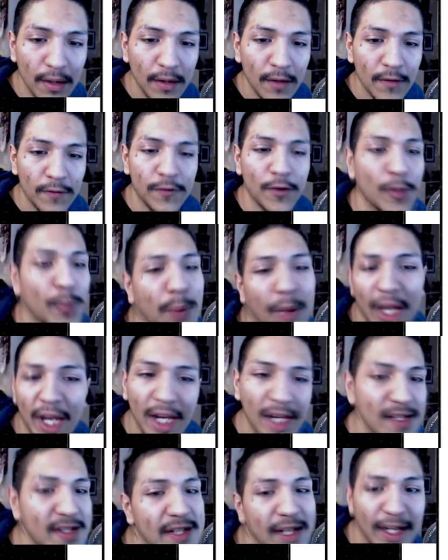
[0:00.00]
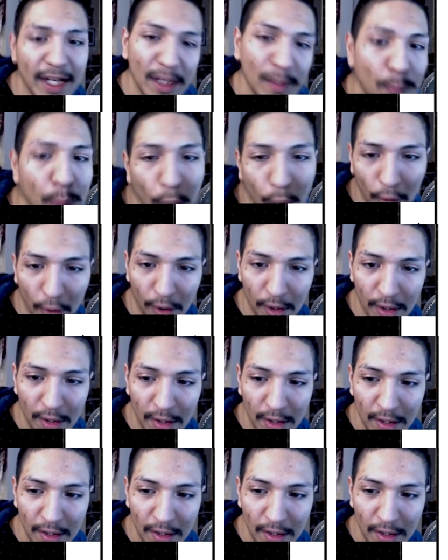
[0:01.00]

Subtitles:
for being sick and poor.